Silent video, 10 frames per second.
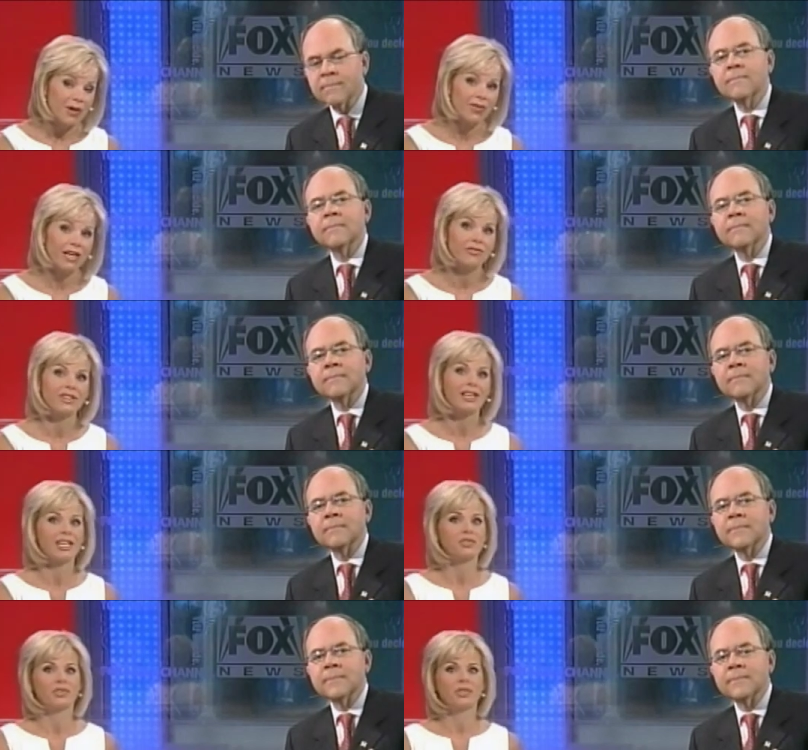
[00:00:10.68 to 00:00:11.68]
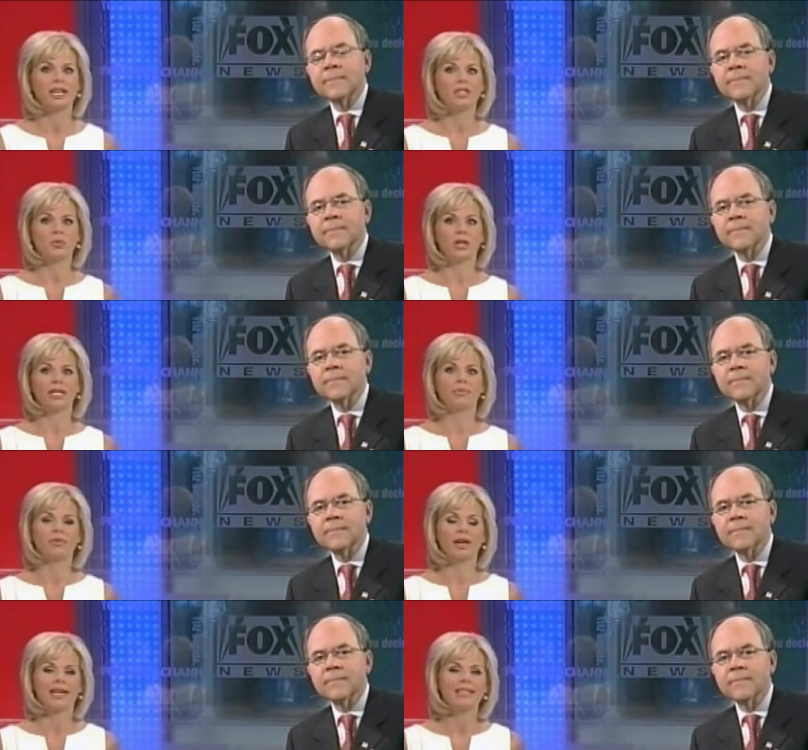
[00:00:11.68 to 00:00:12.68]
Speaker 1: about that over the last few days, winning
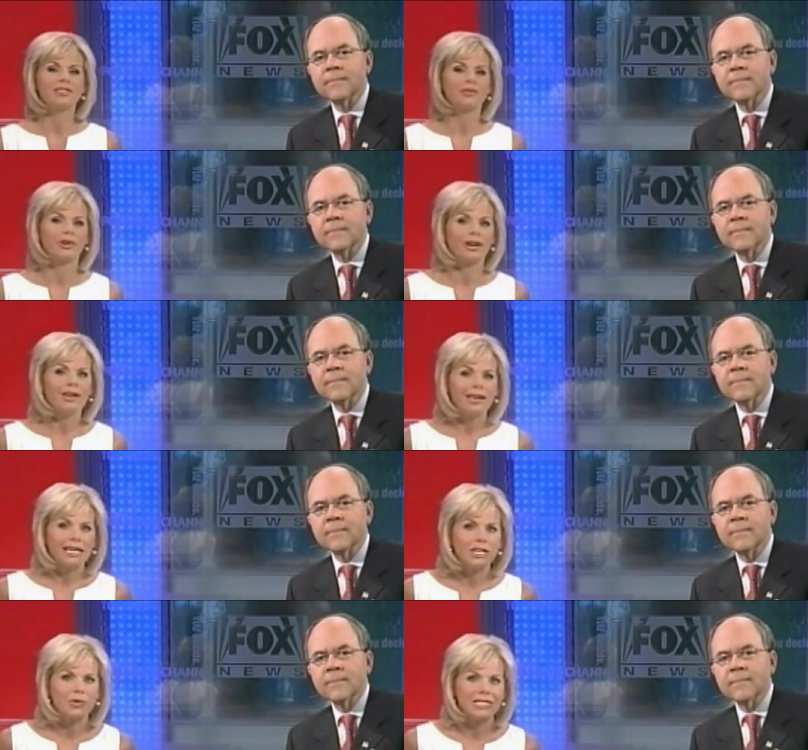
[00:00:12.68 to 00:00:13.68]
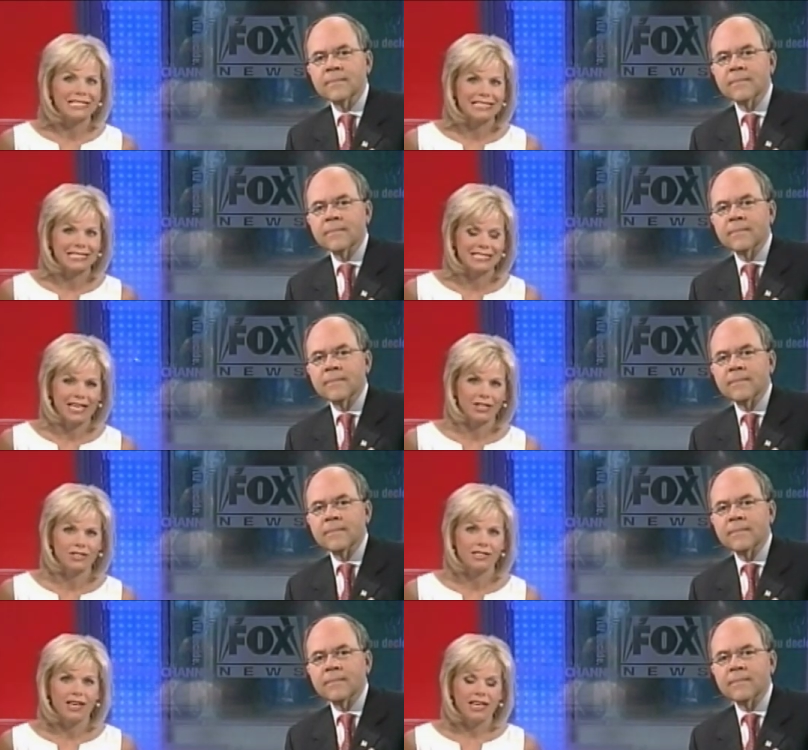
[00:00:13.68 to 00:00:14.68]
praise for increasing
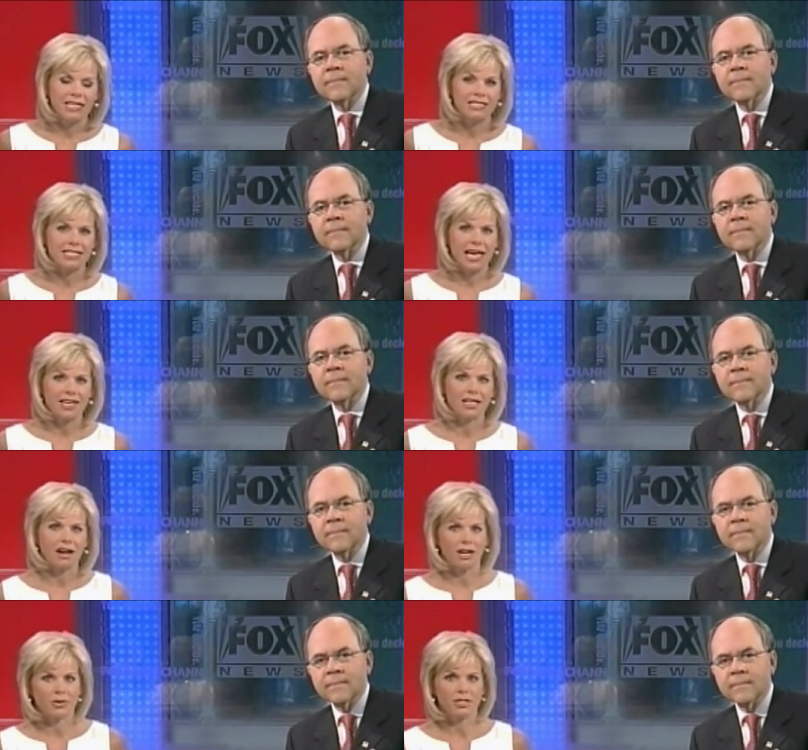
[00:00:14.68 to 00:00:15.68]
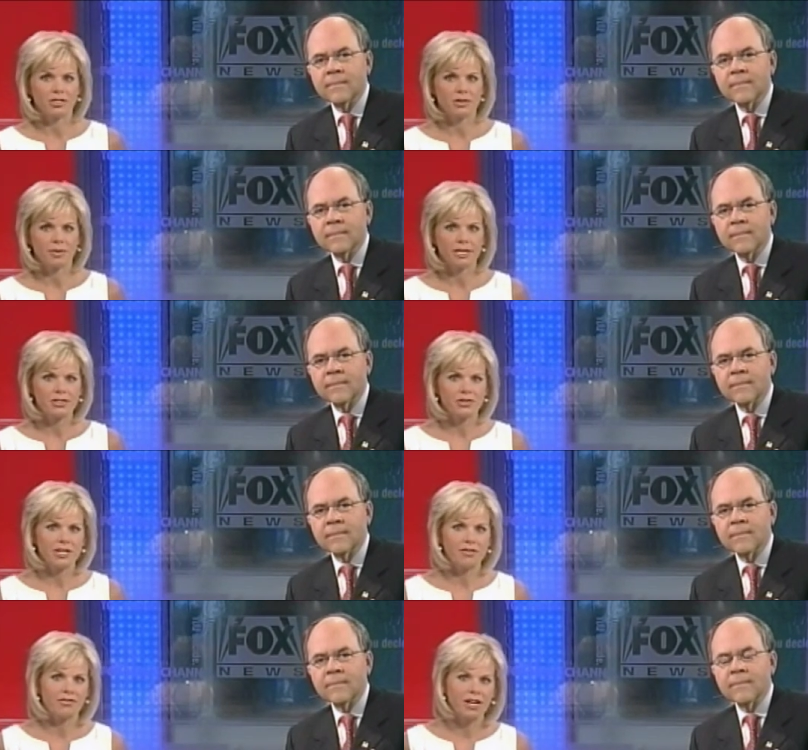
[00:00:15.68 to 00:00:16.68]
sales in a sagging auto industry. But
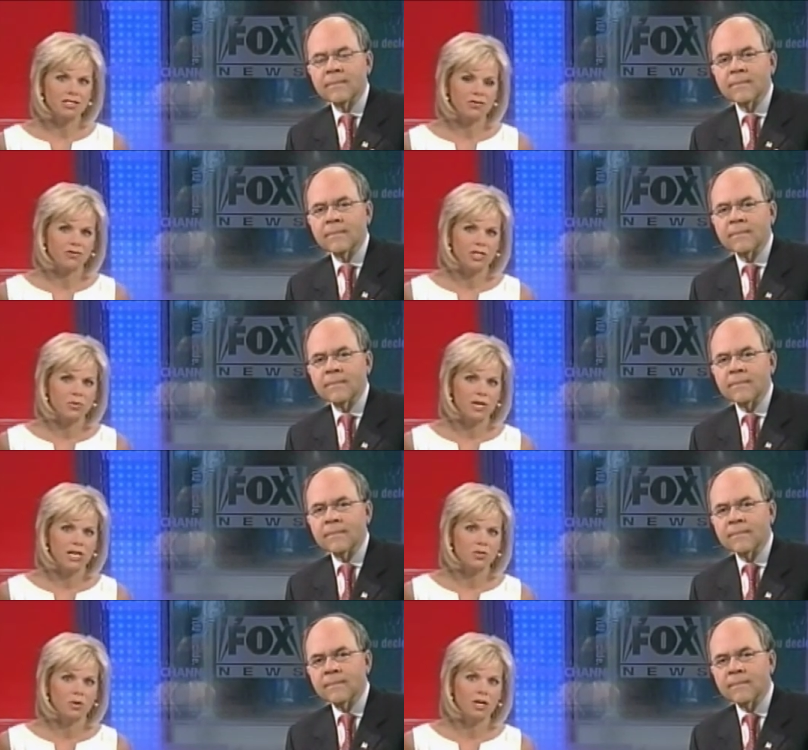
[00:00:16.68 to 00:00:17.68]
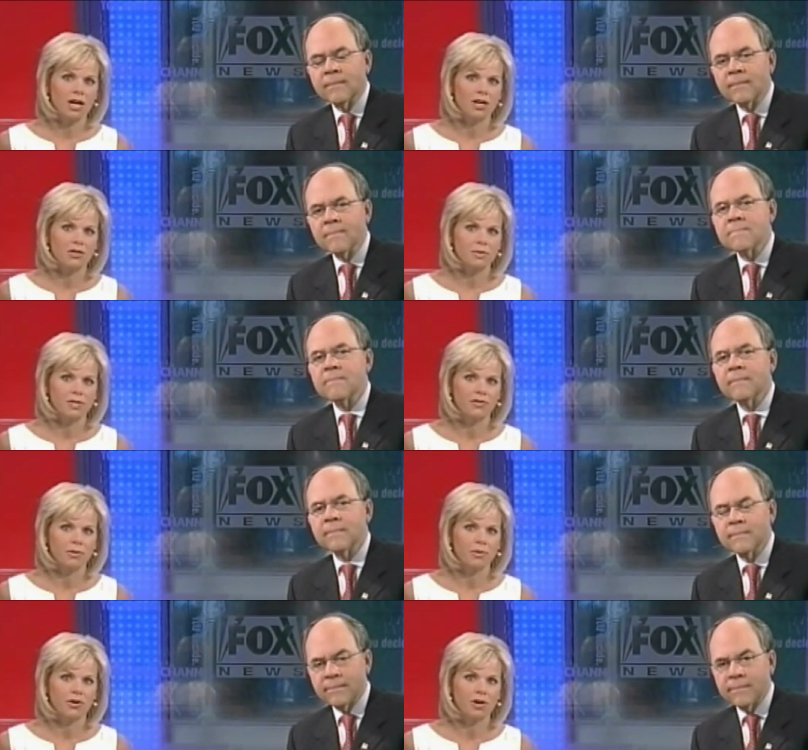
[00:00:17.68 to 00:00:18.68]
yesterday on Fox and Friends, we asked one congressman if
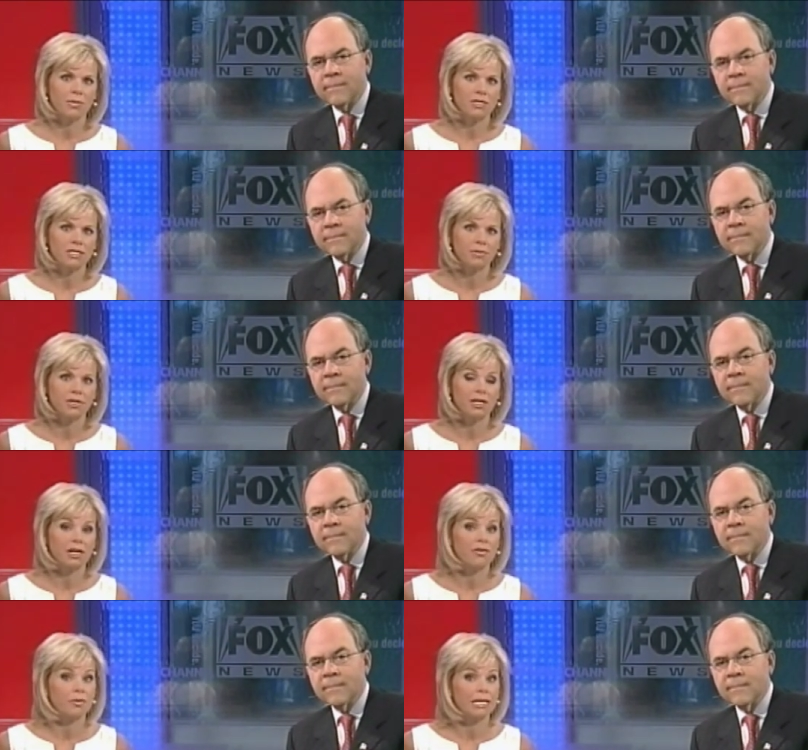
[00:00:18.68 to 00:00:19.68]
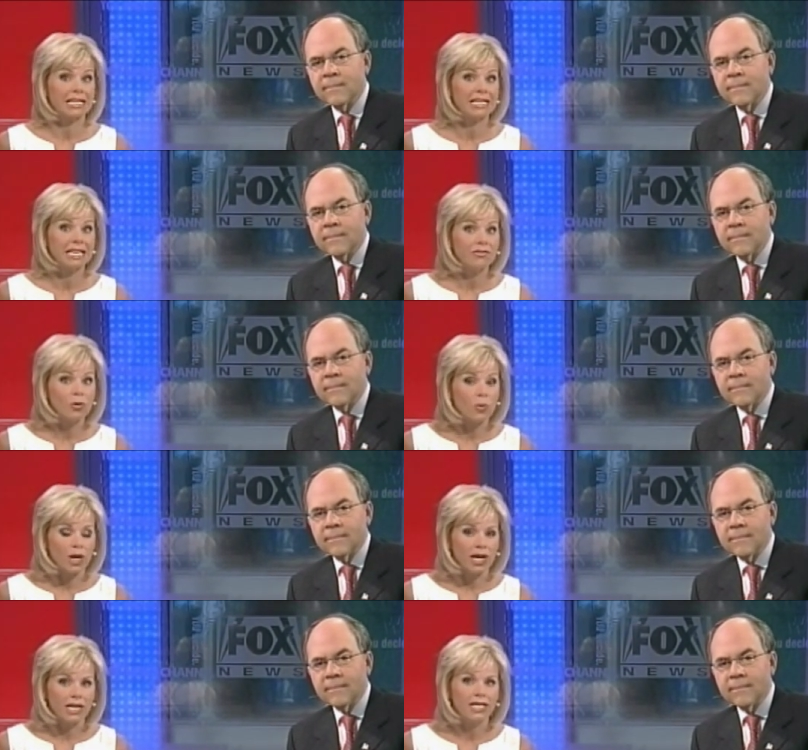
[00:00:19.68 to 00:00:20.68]
the program was simply a government
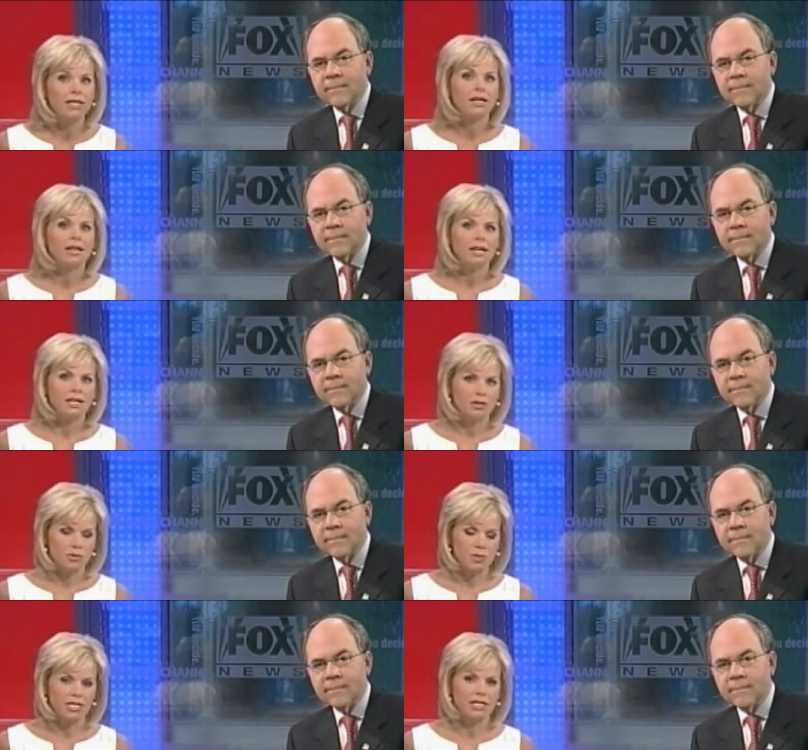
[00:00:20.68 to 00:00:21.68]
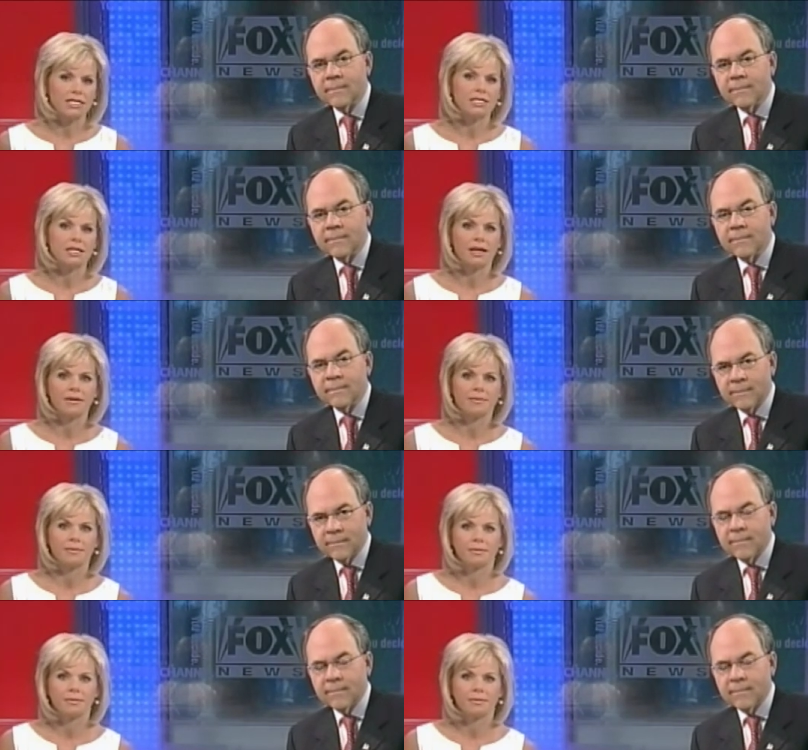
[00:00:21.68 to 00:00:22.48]
giveaway. Here's what he had to say.